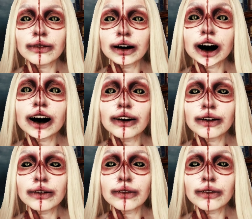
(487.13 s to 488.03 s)

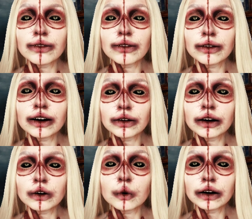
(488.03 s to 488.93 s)
Crying. I
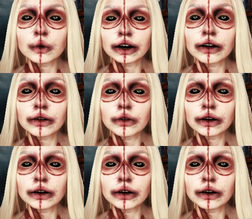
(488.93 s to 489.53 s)
figured it was Mika,